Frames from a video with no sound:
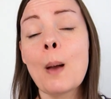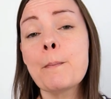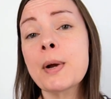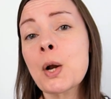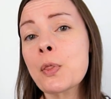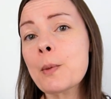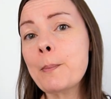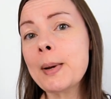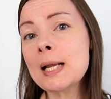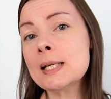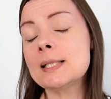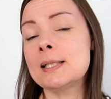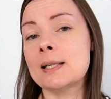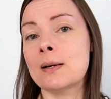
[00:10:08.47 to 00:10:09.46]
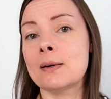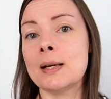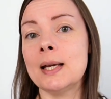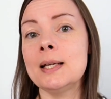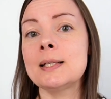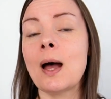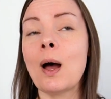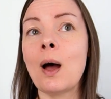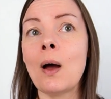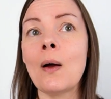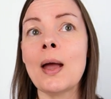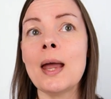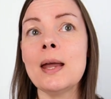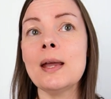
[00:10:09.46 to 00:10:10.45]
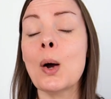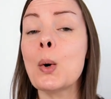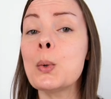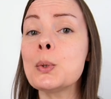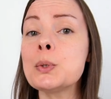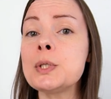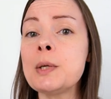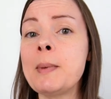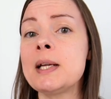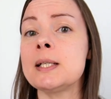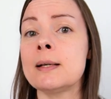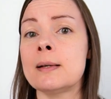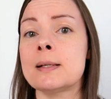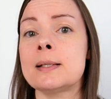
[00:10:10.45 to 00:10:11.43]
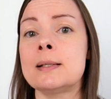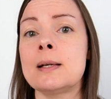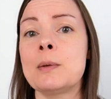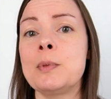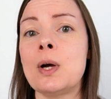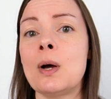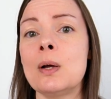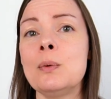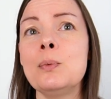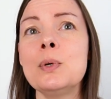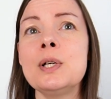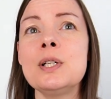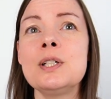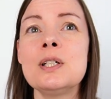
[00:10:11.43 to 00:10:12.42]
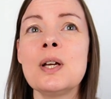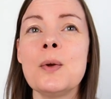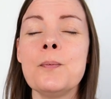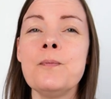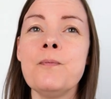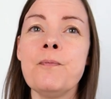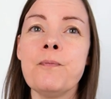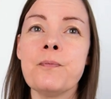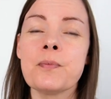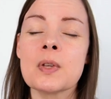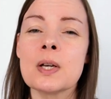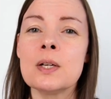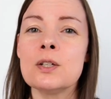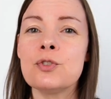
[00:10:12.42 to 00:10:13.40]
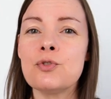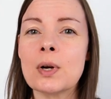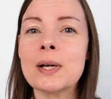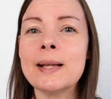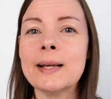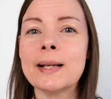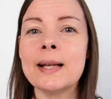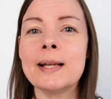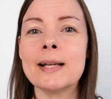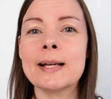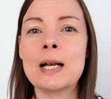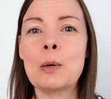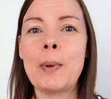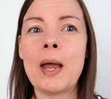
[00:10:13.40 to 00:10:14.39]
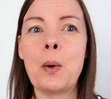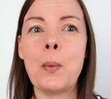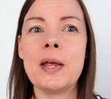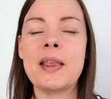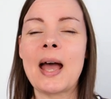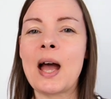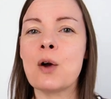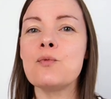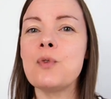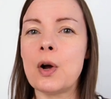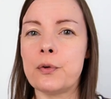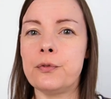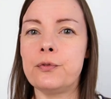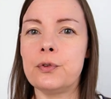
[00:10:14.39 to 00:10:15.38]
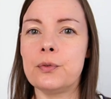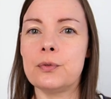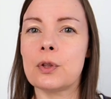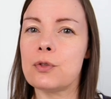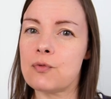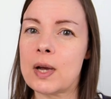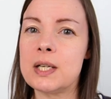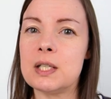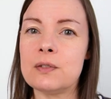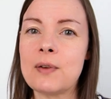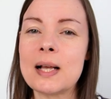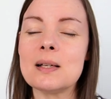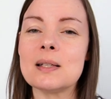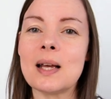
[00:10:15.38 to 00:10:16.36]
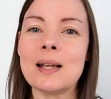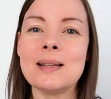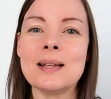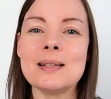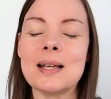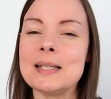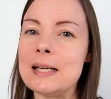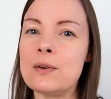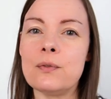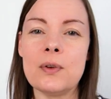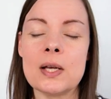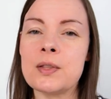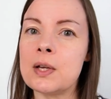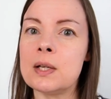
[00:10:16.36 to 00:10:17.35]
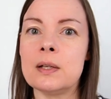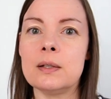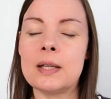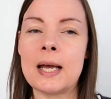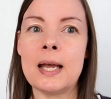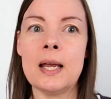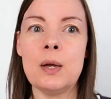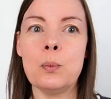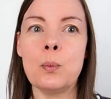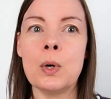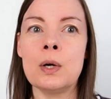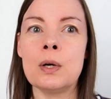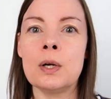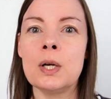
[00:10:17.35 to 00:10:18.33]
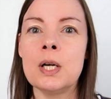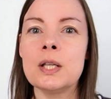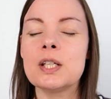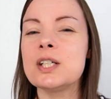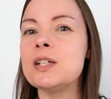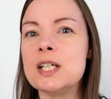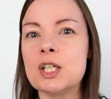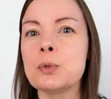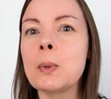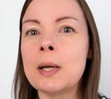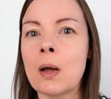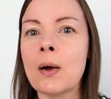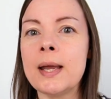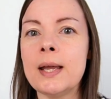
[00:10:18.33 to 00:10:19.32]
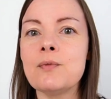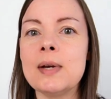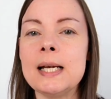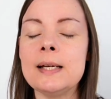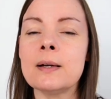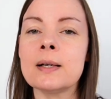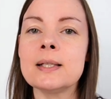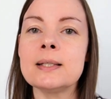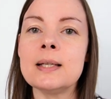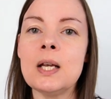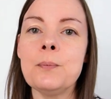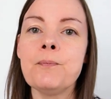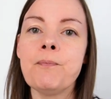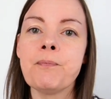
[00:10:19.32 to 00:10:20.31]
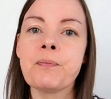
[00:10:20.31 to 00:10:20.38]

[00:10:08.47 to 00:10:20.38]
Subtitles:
But on the plus side, I also mentioned last time that I was struggling a little bit with how rough the threads felt, and that I didn't feel that the stitches were lying really nicely.